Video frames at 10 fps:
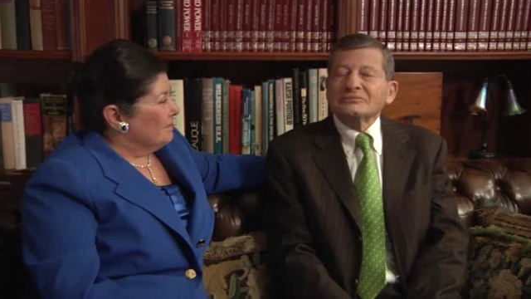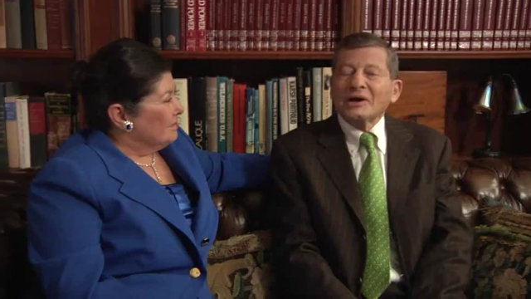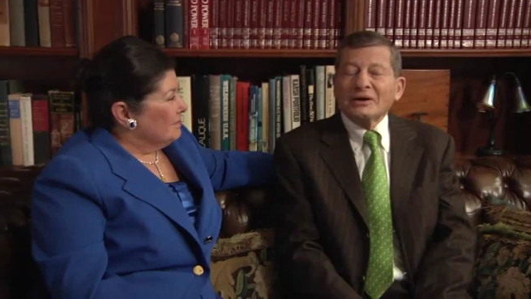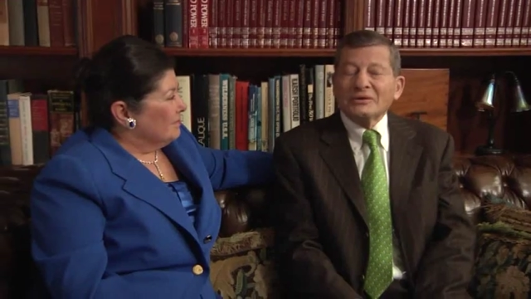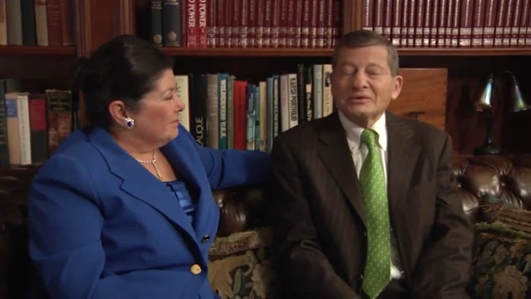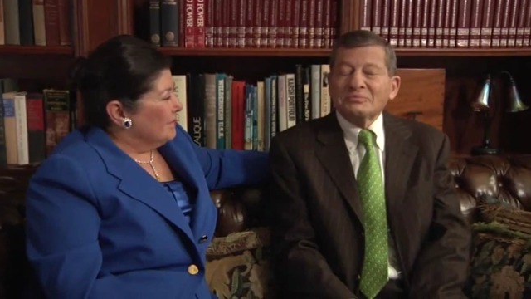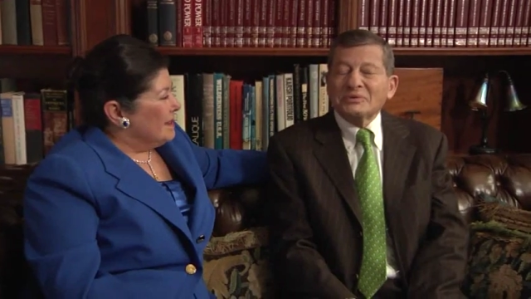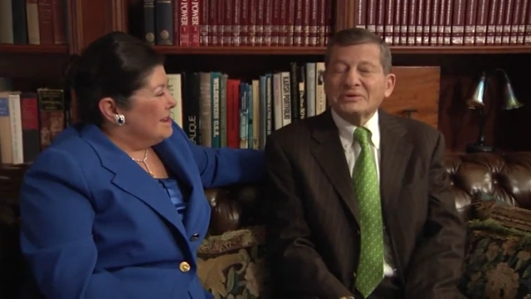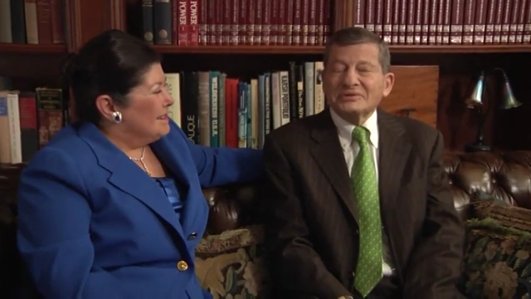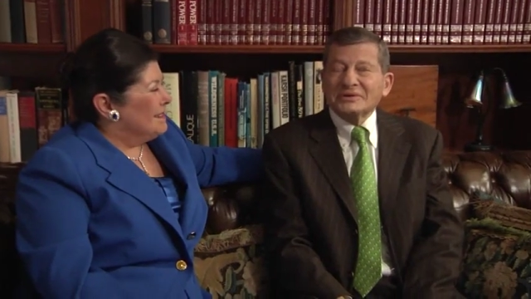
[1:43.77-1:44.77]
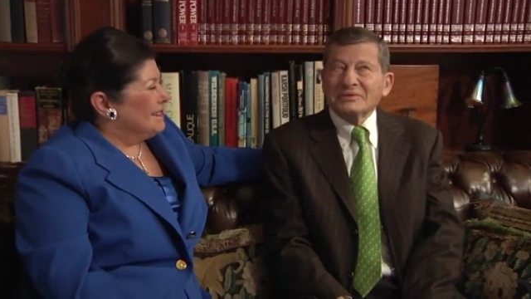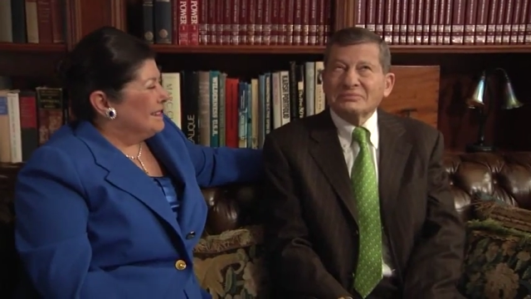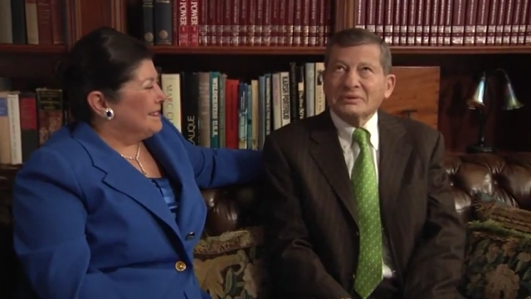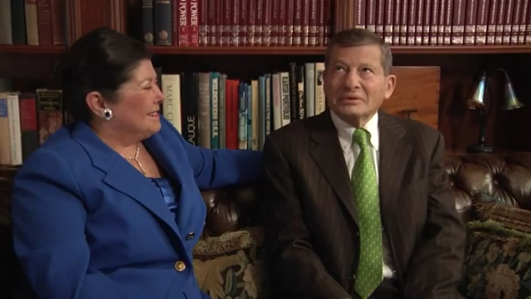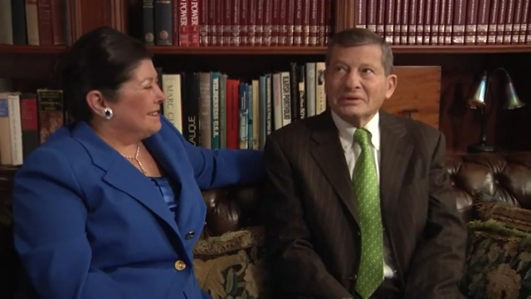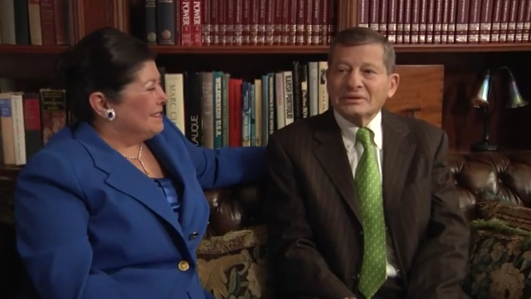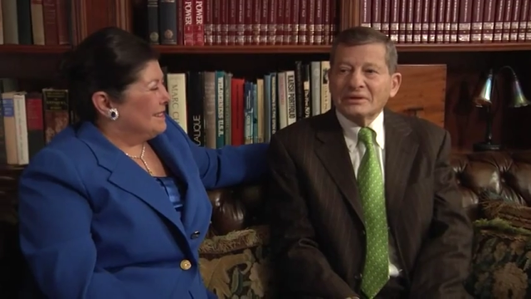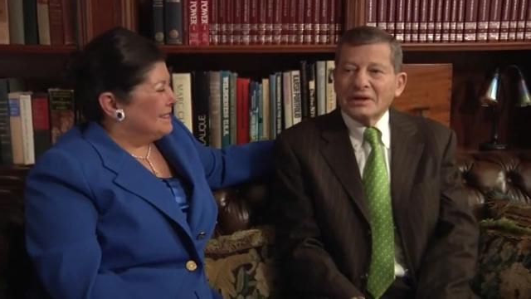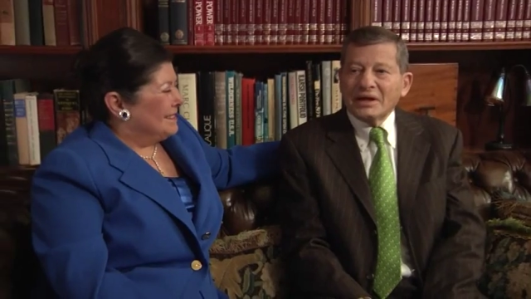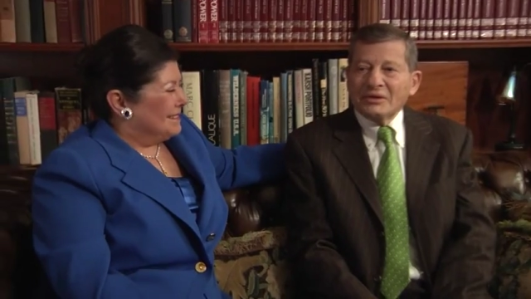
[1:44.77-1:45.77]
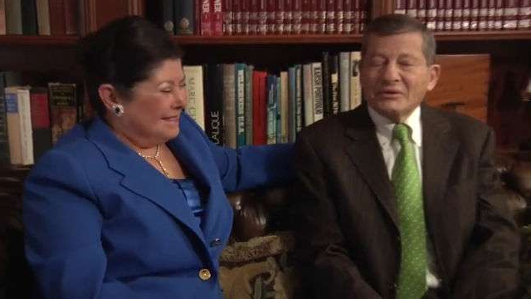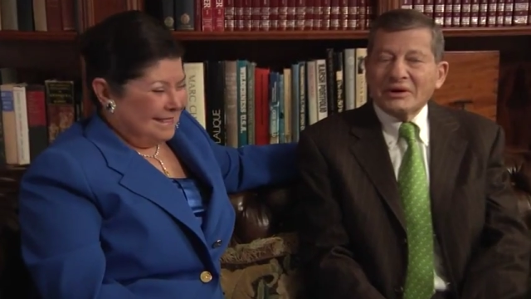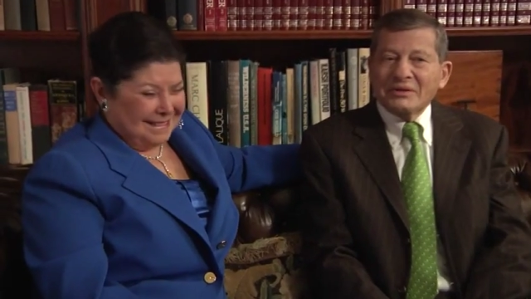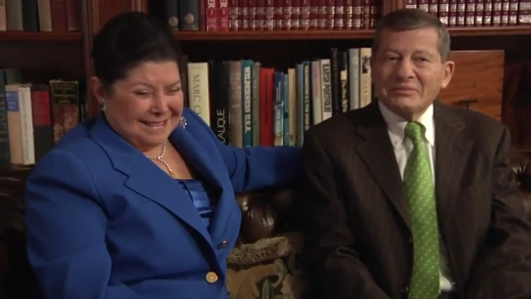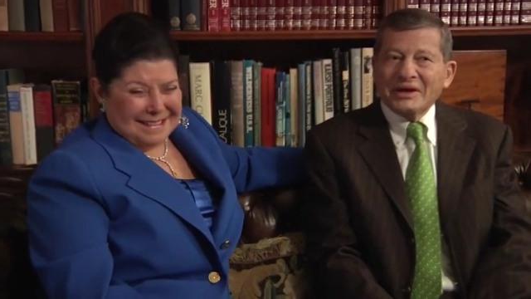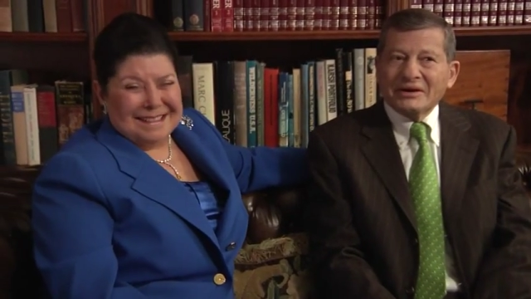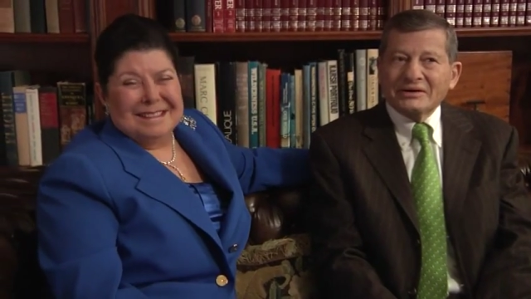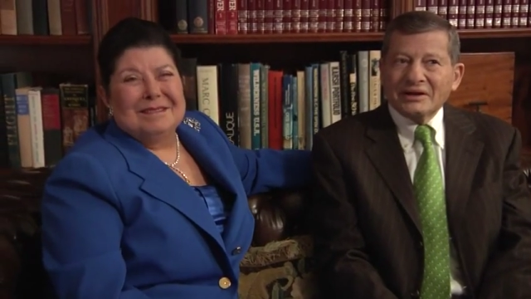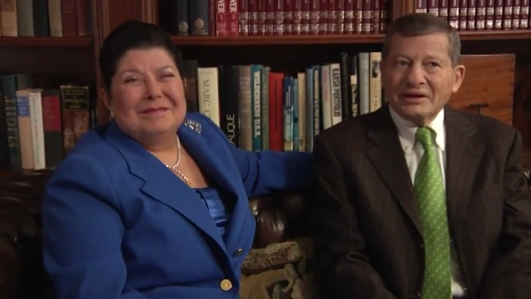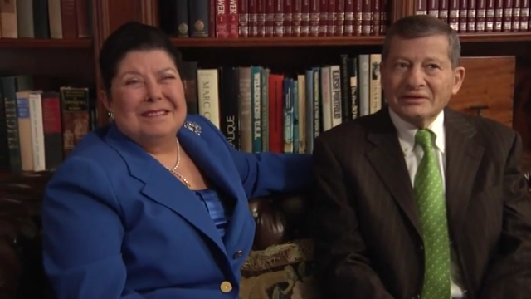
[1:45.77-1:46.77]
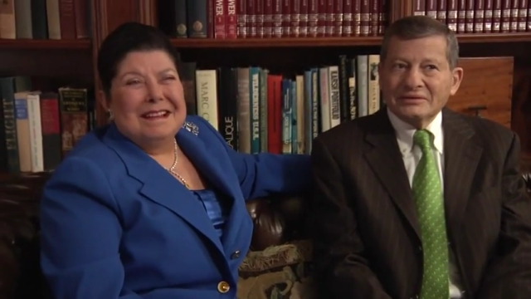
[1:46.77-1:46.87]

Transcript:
Speaker 1: Well, it was pretty simple. when I met her,